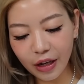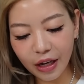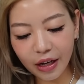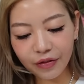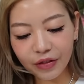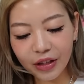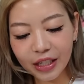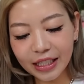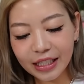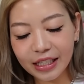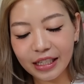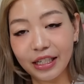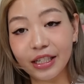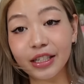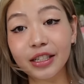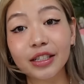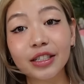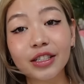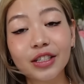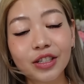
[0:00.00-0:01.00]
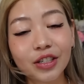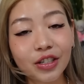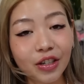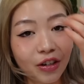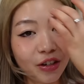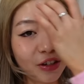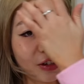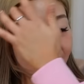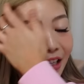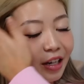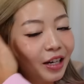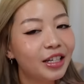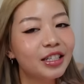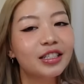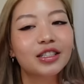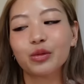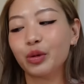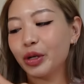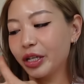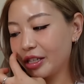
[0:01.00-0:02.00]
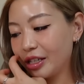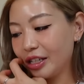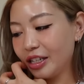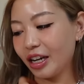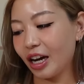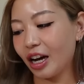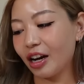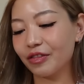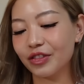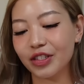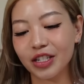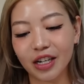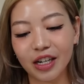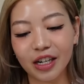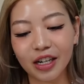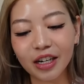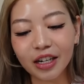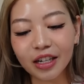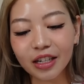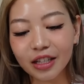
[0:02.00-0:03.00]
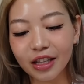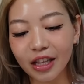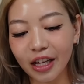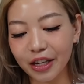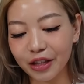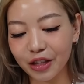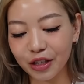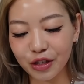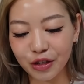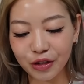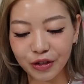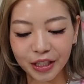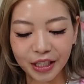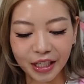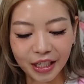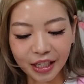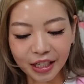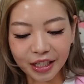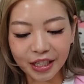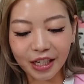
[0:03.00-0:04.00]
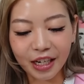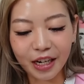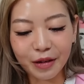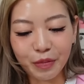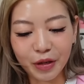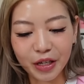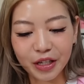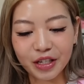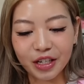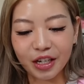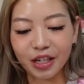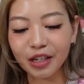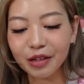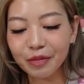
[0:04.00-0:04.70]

have the sneakers to show you guys quickly after, like the two sneakers that I picked